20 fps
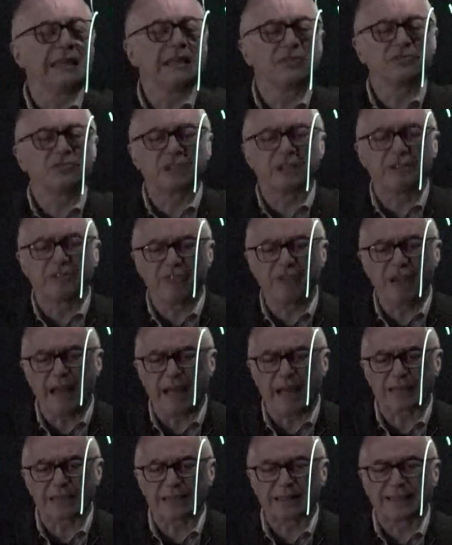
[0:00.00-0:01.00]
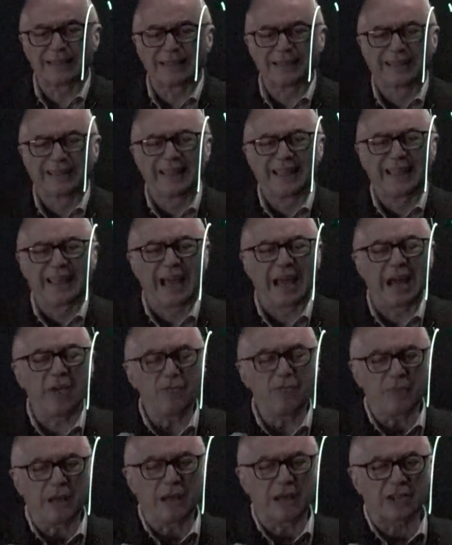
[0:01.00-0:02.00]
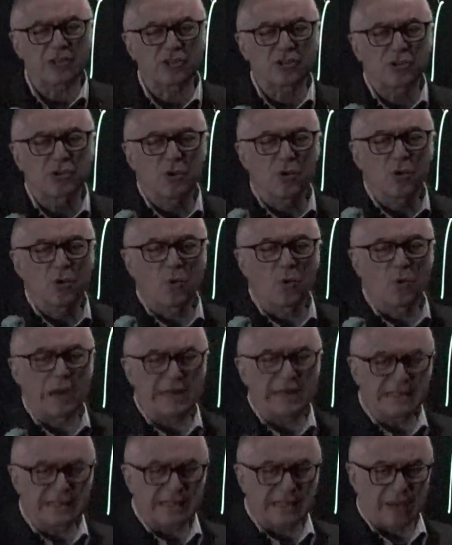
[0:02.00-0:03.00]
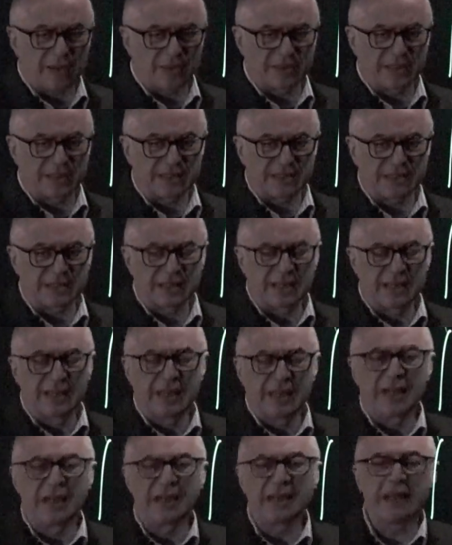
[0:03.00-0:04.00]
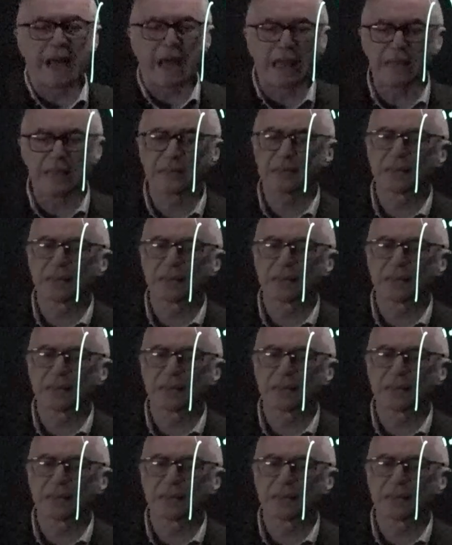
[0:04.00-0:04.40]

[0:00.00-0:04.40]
reflects how much one substance likes